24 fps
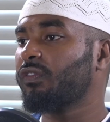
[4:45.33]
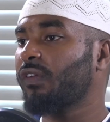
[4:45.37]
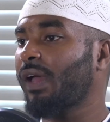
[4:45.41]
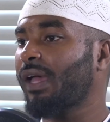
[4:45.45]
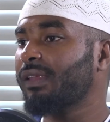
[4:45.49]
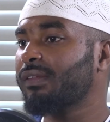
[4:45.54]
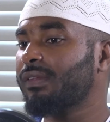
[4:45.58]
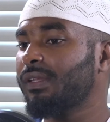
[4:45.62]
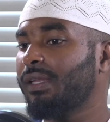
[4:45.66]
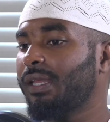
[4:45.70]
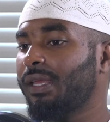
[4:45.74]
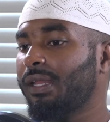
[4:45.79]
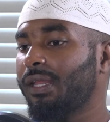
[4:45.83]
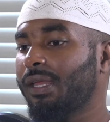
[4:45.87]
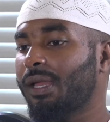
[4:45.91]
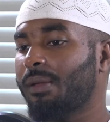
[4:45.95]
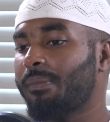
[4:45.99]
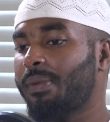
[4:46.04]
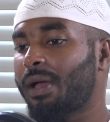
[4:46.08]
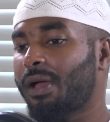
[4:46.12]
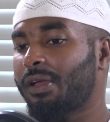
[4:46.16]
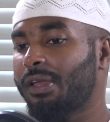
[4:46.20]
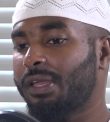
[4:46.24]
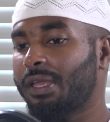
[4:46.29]
fascinating
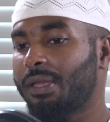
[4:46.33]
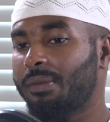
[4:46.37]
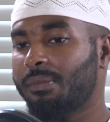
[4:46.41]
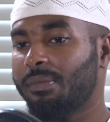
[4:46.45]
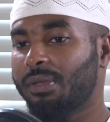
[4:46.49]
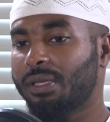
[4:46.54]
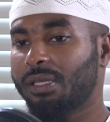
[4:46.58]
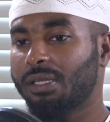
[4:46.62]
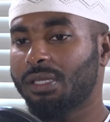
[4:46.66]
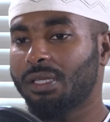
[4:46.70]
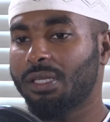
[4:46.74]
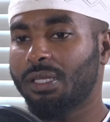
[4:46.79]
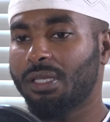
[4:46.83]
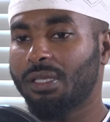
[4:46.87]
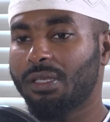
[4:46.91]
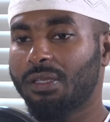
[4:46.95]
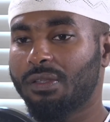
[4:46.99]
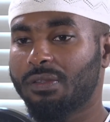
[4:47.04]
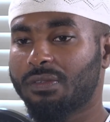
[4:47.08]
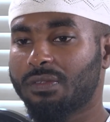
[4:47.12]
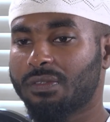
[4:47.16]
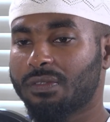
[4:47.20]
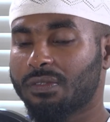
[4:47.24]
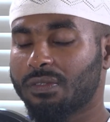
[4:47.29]
about him
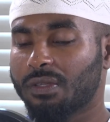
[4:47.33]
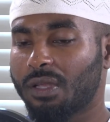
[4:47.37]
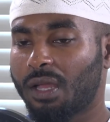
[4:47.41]
is...